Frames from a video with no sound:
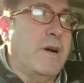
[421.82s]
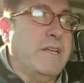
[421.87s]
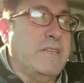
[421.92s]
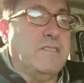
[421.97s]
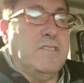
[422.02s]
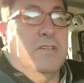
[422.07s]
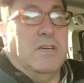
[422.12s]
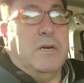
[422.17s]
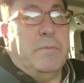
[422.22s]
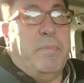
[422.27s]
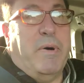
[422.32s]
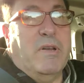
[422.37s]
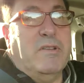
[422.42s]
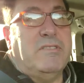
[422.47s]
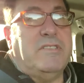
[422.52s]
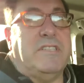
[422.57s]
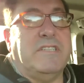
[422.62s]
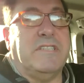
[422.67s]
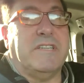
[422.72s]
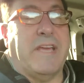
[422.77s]
not a
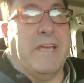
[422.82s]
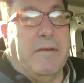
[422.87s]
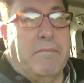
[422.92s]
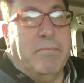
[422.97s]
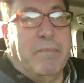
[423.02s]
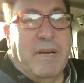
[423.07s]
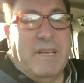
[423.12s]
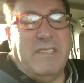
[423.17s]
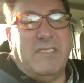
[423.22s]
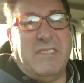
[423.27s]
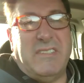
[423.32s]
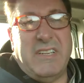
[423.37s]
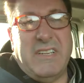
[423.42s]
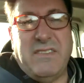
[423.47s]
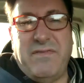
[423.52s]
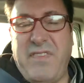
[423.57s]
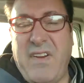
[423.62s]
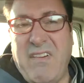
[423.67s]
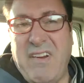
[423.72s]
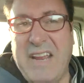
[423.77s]
Ponzi scheme. But it's, it's
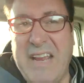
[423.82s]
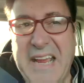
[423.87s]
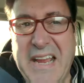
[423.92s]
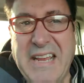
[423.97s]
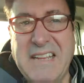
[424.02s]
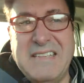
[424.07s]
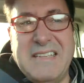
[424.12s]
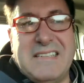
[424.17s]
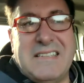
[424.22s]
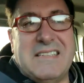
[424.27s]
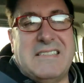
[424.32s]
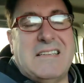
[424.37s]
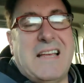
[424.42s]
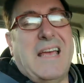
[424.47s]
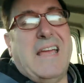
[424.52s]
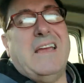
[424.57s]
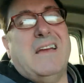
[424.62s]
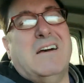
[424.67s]
very easy to say,